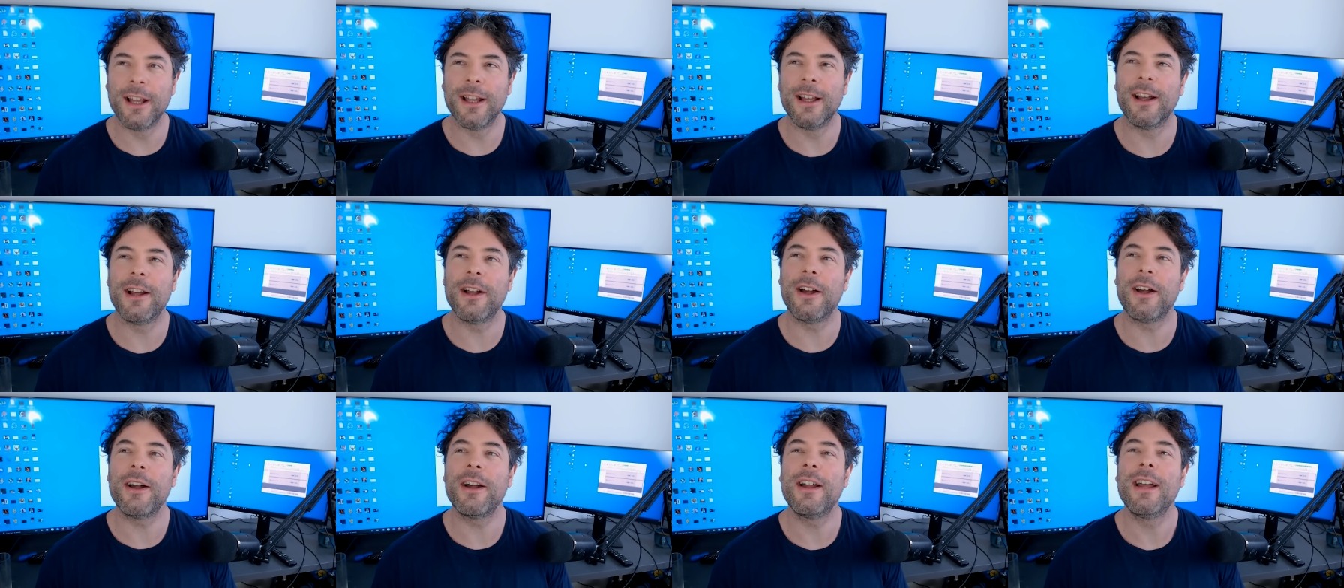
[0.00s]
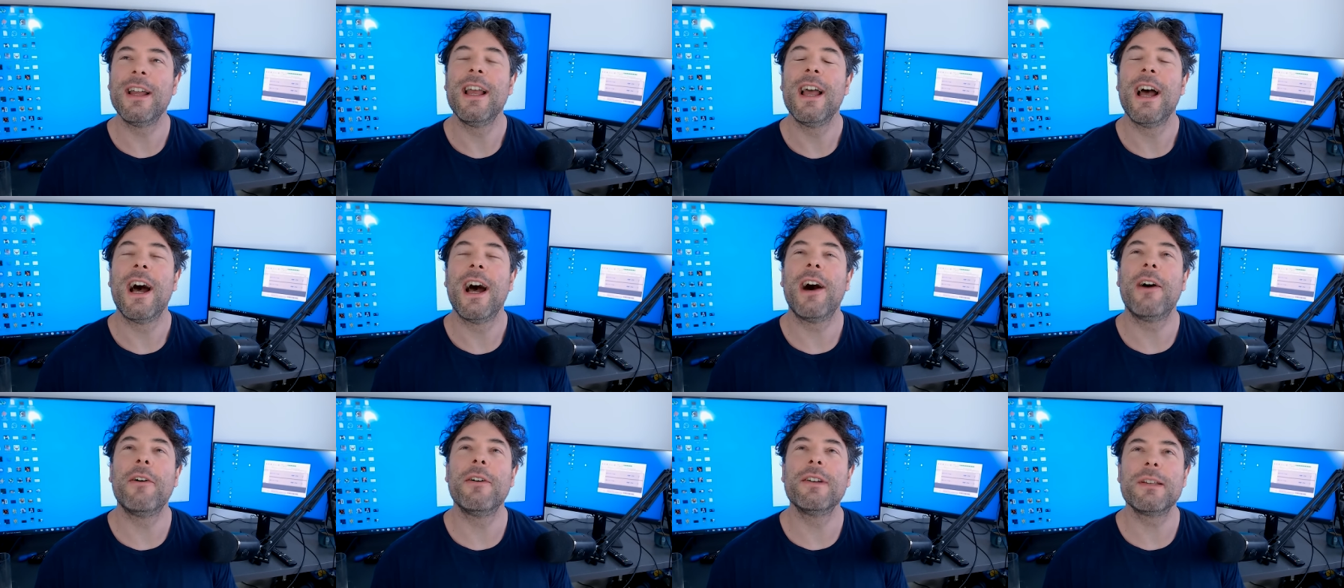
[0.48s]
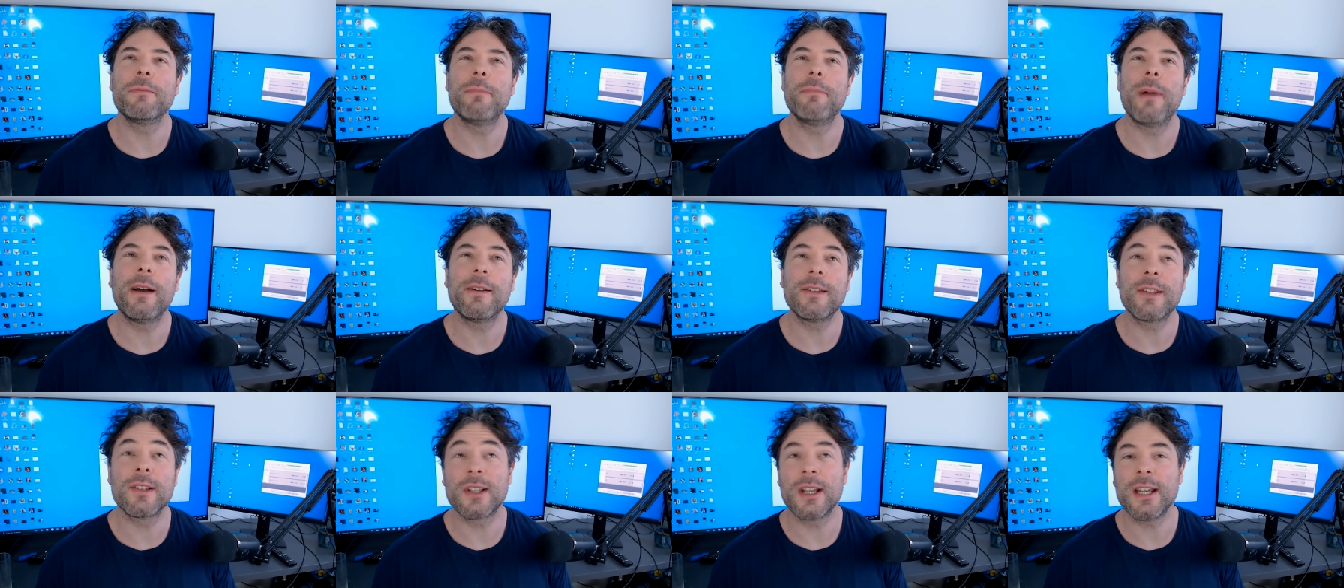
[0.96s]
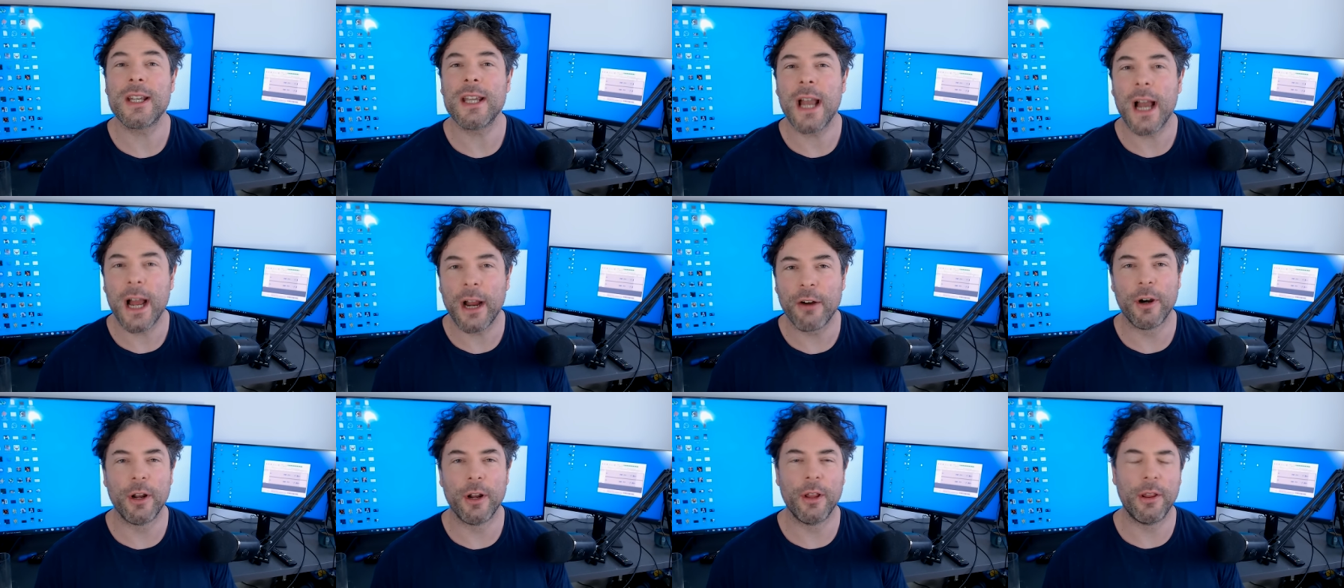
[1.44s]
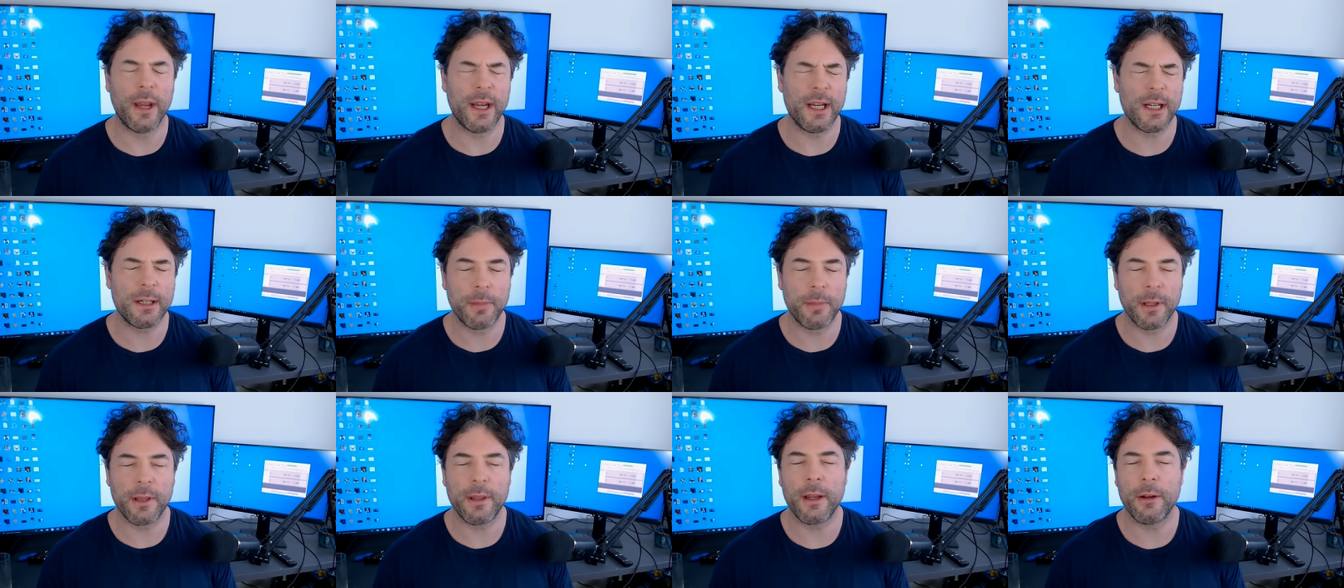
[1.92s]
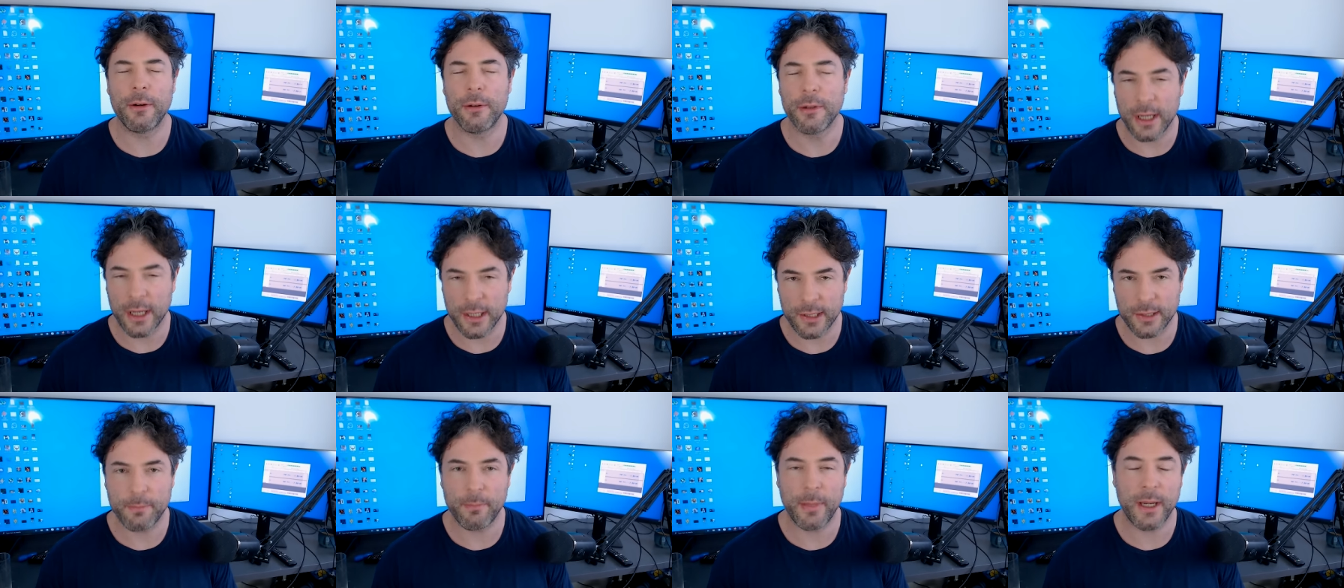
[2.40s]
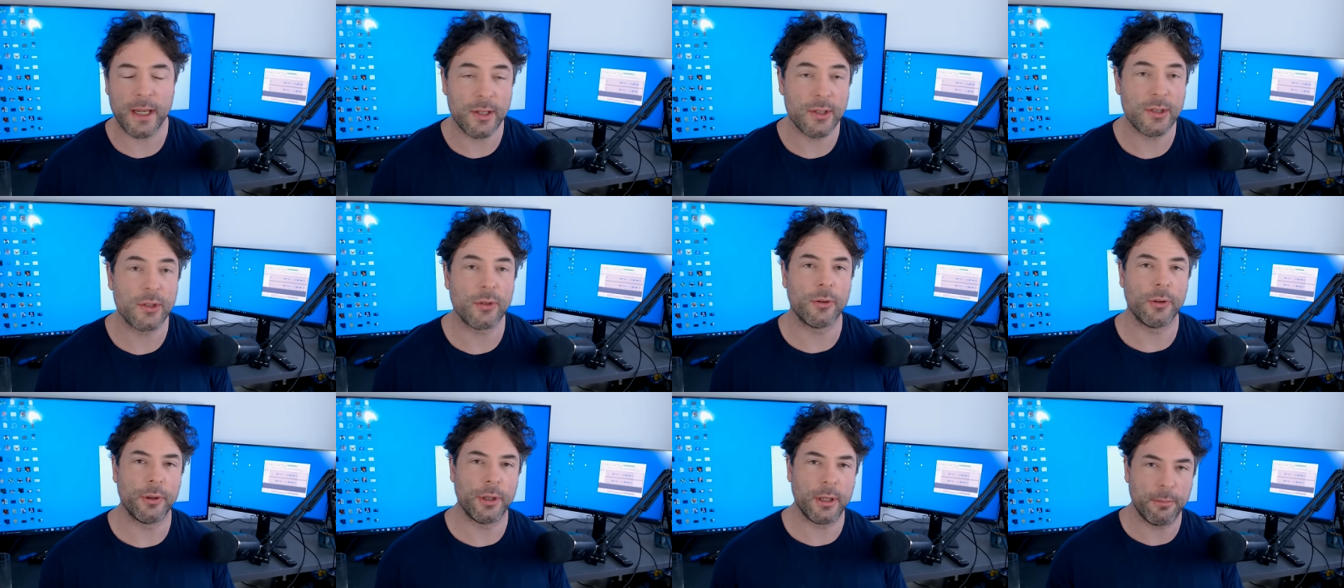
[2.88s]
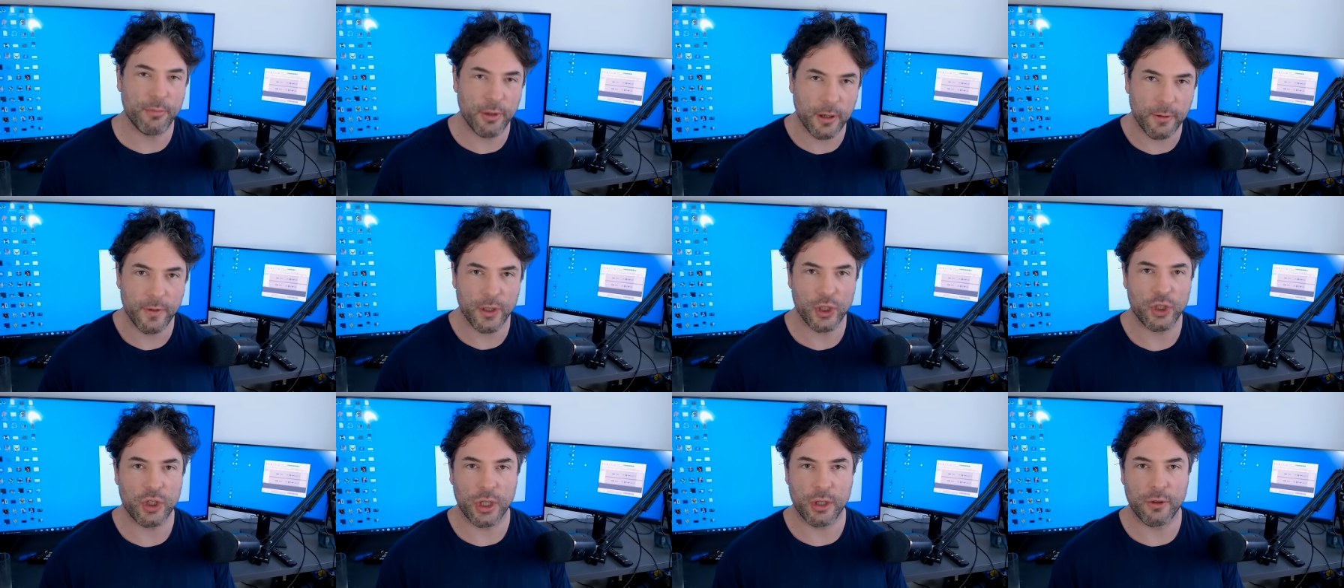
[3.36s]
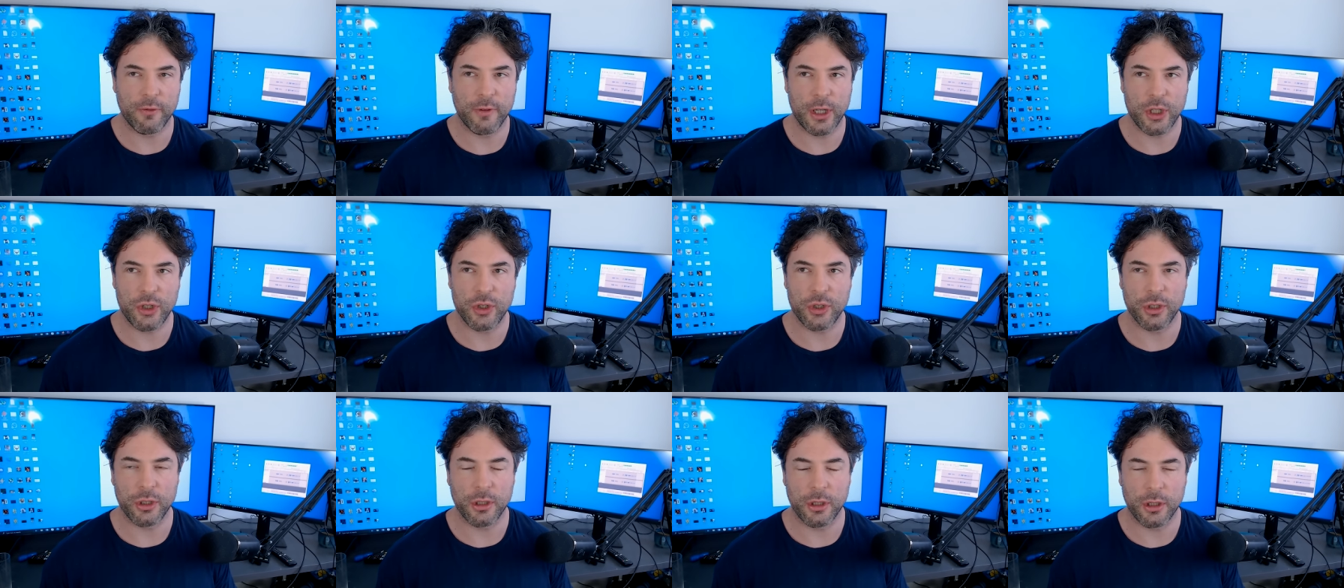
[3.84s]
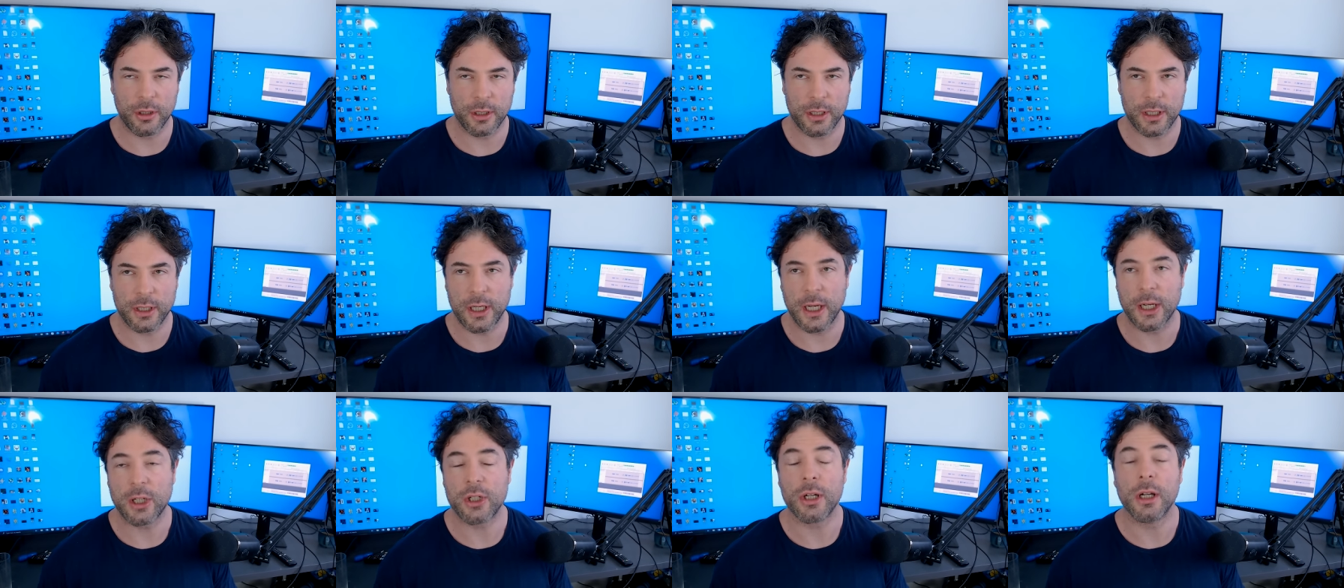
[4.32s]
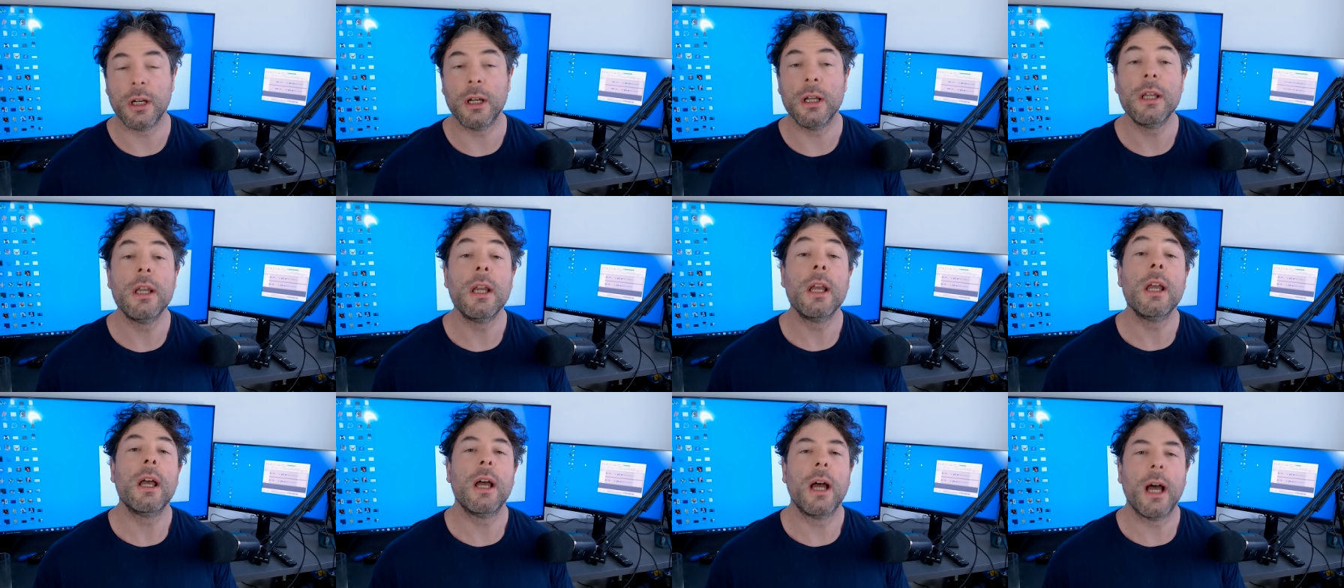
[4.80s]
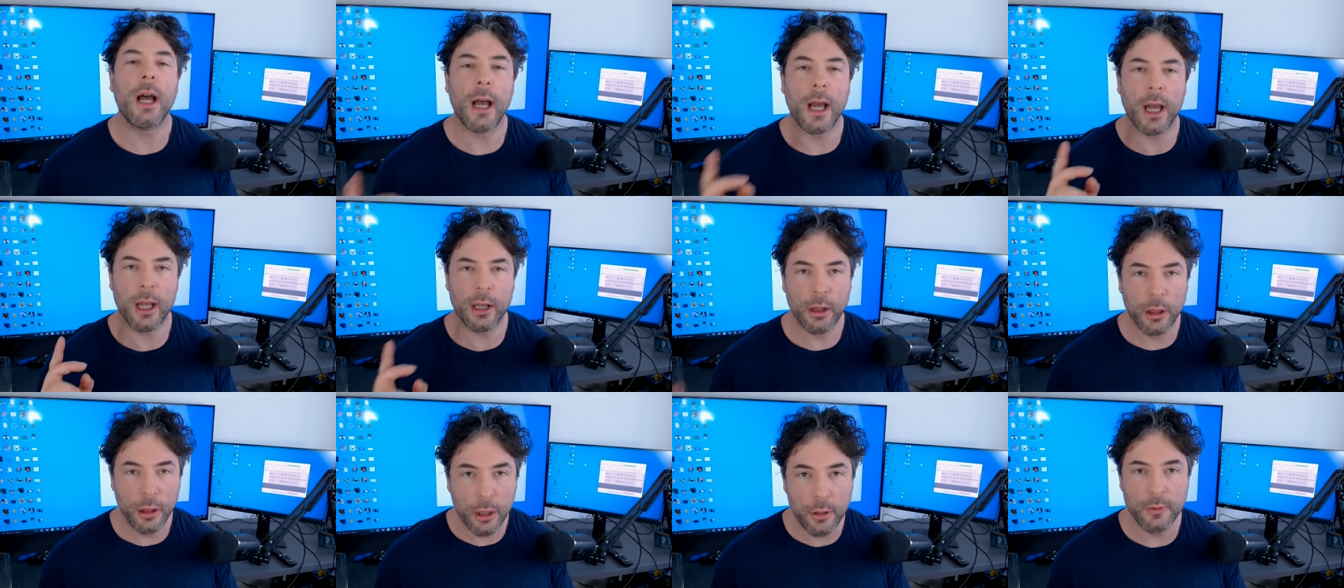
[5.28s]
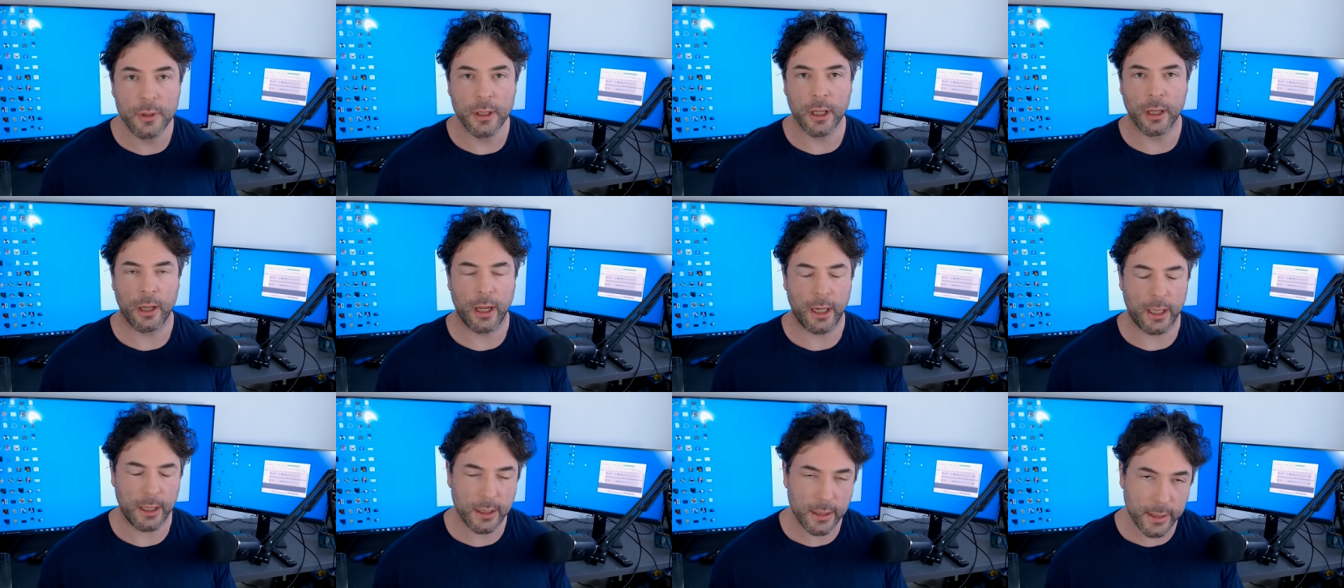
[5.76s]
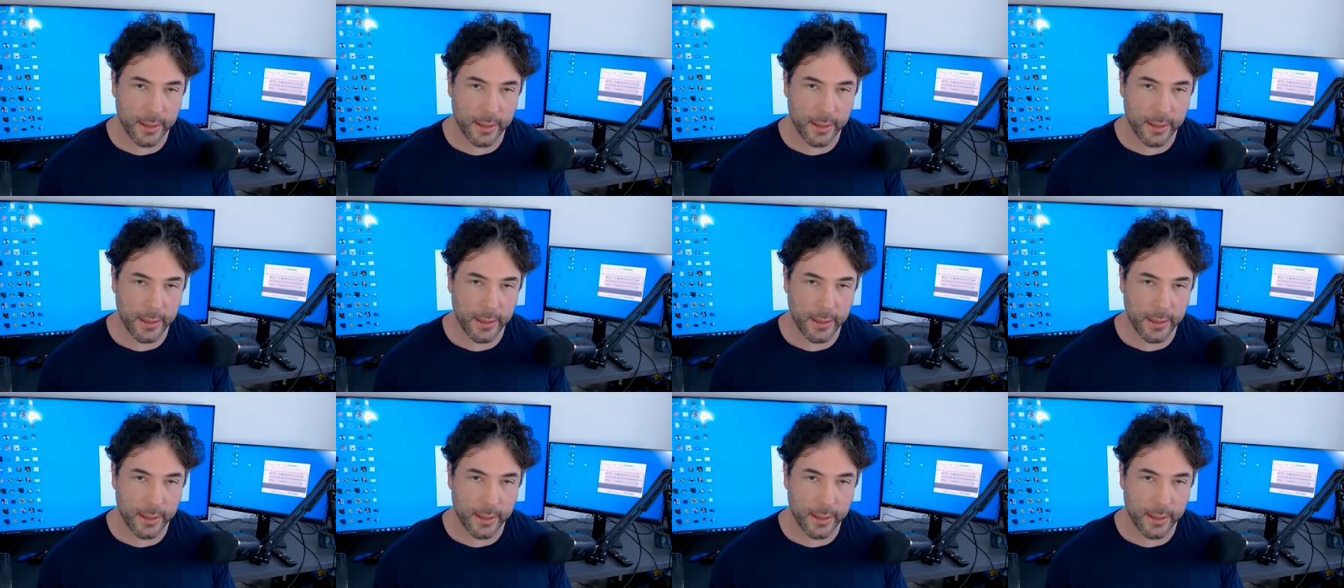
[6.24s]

I was about to say Arrow Lake, but that's based on the previous generation architecture uh, Lunar Lake.